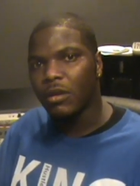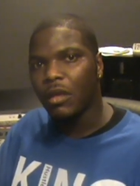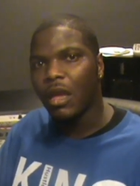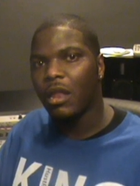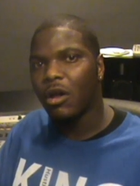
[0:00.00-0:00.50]

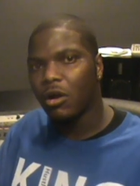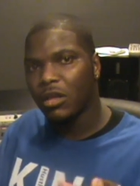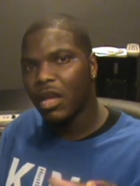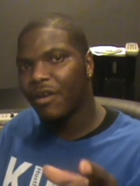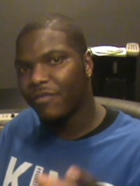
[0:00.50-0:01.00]
And all
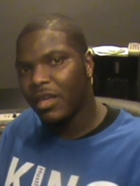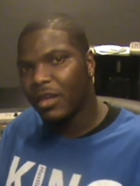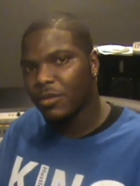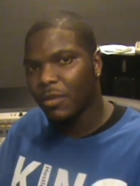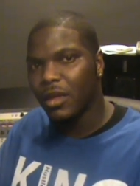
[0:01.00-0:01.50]
of y'all
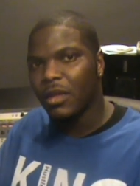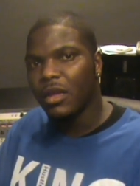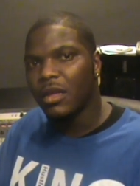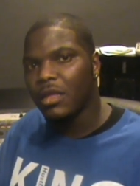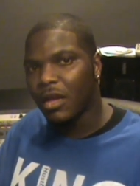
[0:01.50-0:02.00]
fans, man,
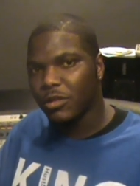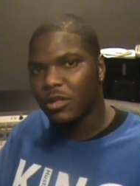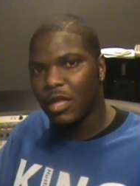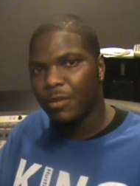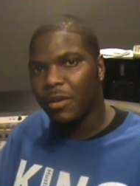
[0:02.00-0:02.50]
y'all
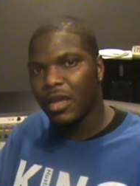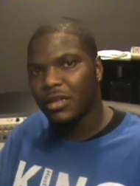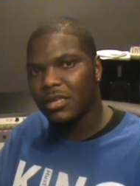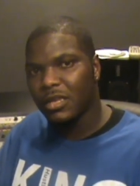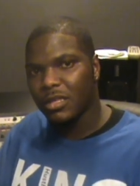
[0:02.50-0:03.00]
just keep paying
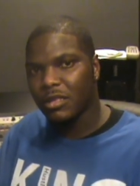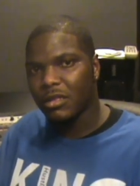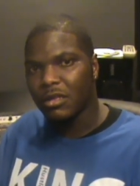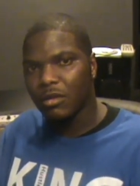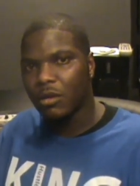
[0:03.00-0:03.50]
attention.
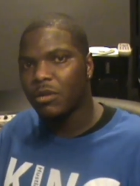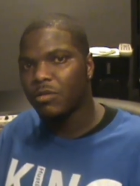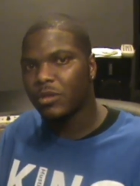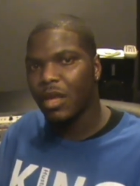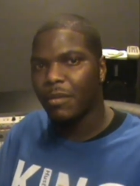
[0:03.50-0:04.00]
You know what
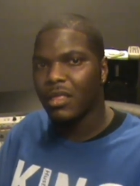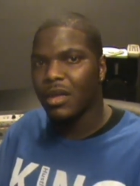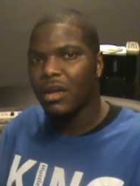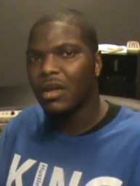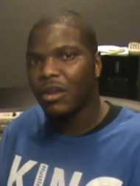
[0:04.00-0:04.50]
I'm saying? My
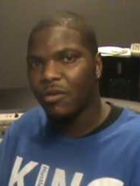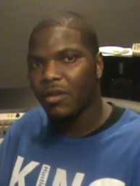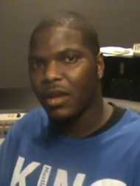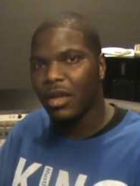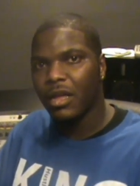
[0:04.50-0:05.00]
nigga 100
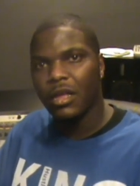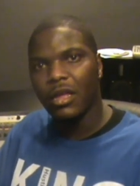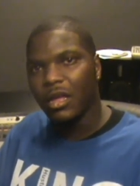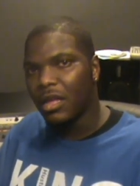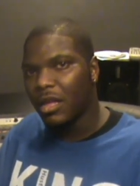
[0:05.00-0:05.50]
grand.
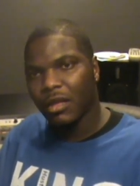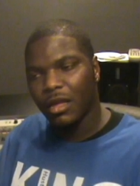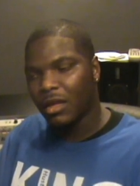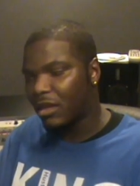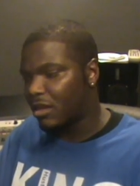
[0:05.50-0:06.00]

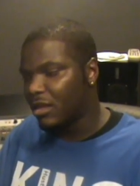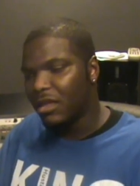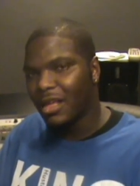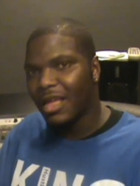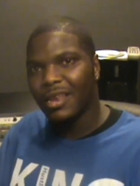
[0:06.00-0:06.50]
Hey,
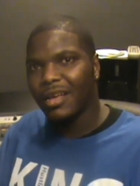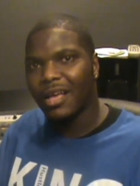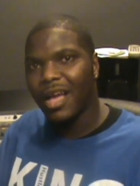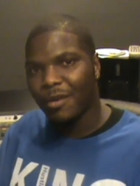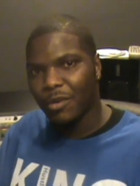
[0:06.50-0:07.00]
that nigga
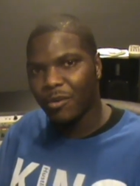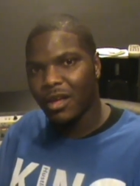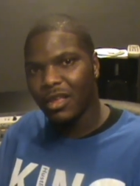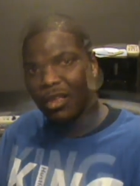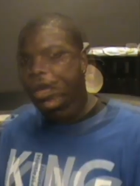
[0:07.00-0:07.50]
got me,
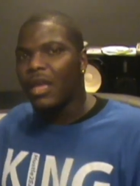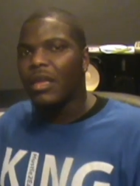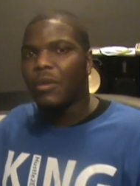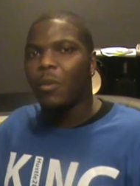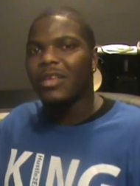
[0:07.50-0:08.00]
right?
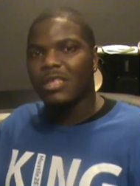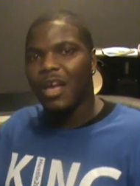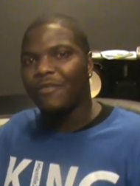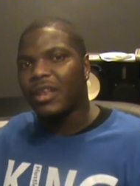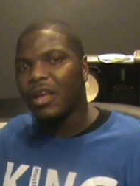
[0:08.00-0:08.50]
Hey, watch
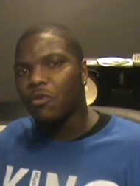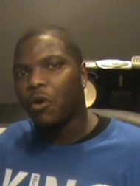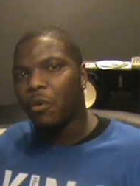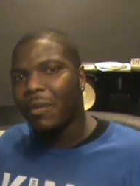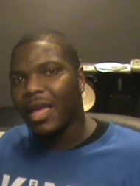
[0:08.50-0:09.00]
out for that
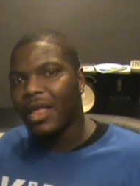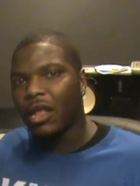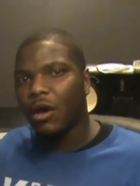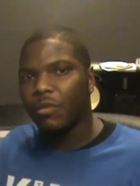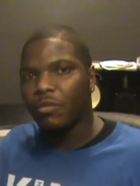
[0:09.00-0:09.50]
grown man
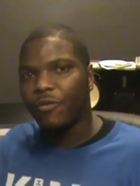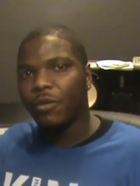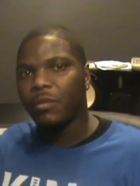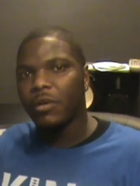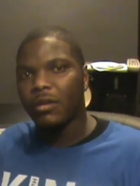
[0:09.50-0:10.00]
album, you
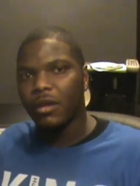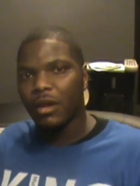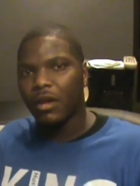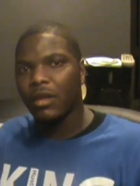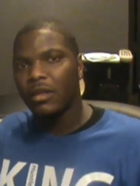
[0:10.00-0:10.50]
feel me?
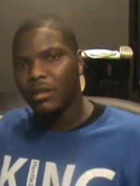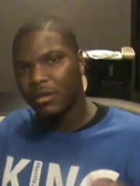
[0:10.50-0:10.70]
All right?